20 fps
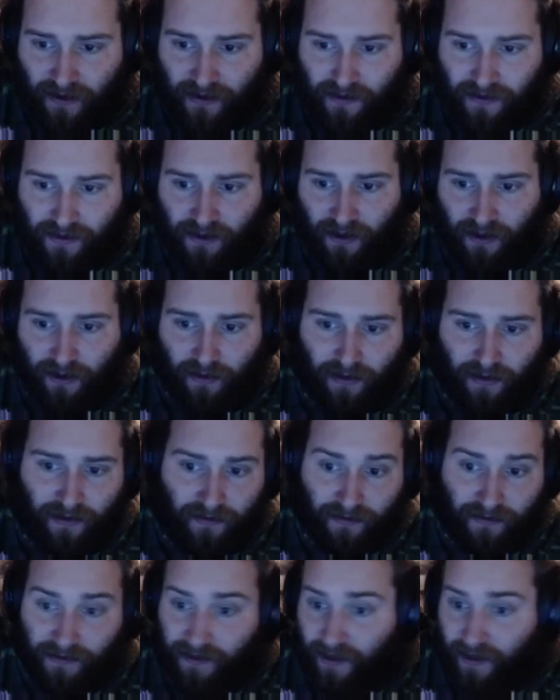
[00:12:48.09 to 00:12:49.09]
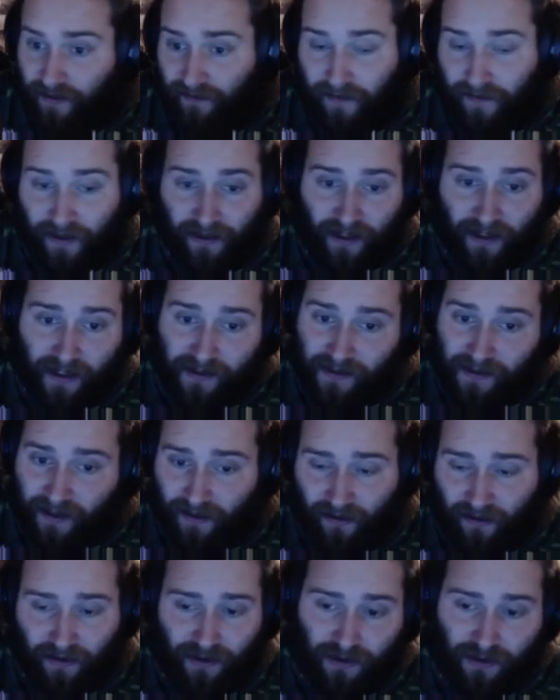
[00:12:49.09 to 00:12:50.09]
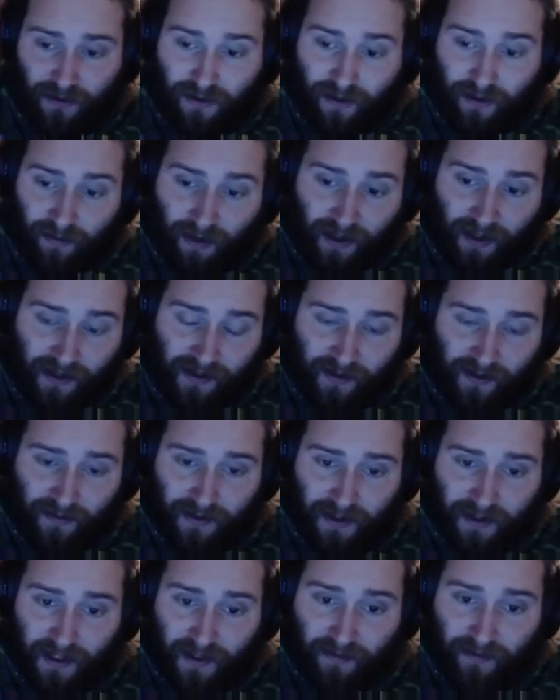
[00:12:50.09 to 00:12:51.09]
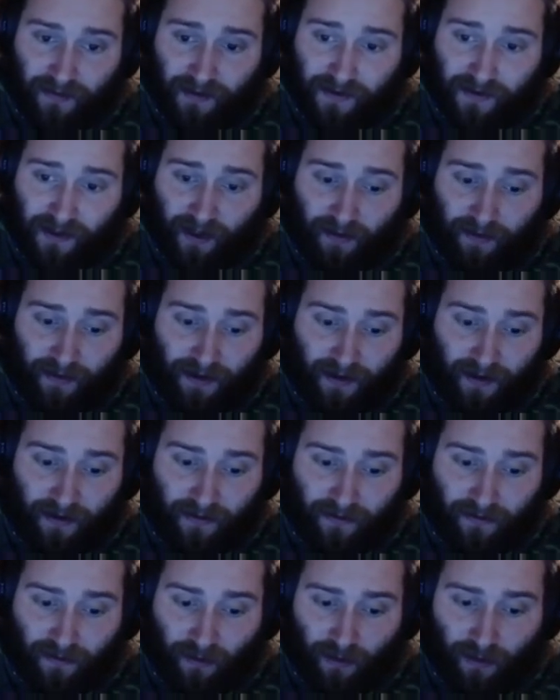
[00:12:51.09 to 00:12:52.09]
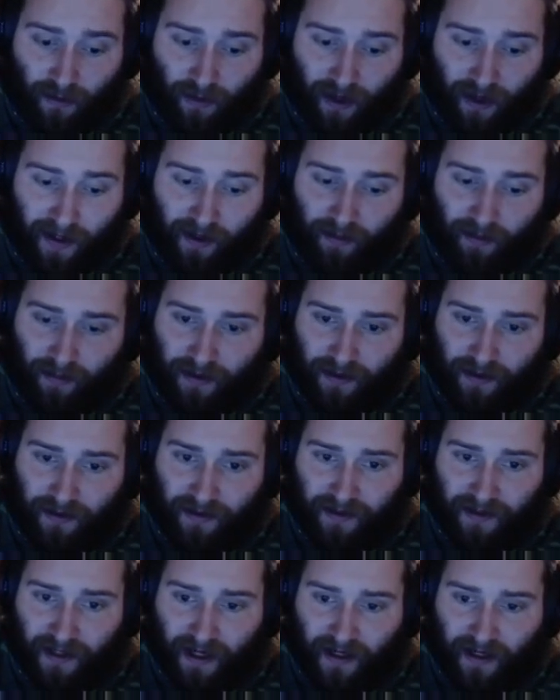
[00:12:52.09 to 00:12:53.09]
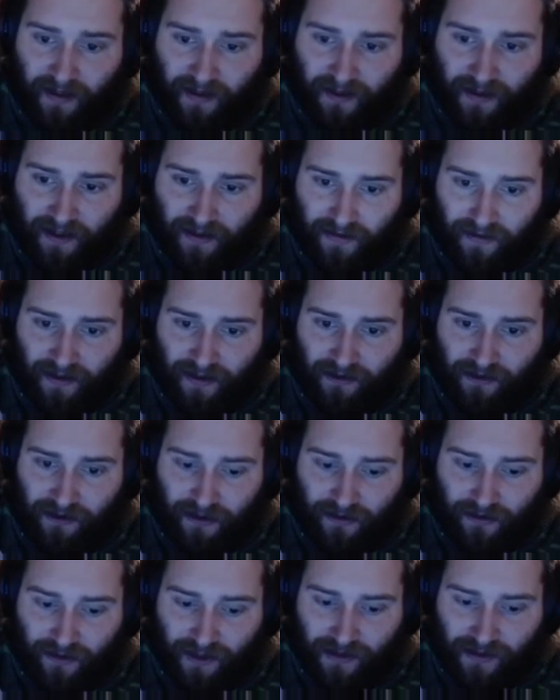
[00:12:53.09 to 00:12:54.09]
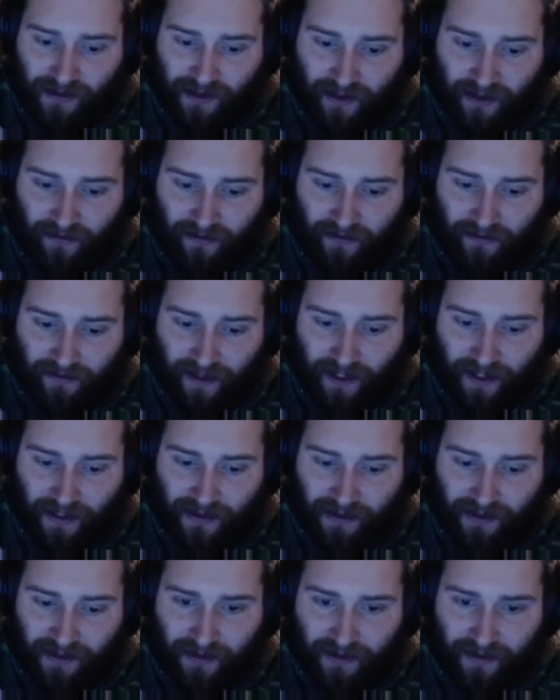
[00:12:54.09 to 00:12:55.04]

So if a team fight lasts that long, you could possibly keep this up for a while, but not in this crazy of a fashion.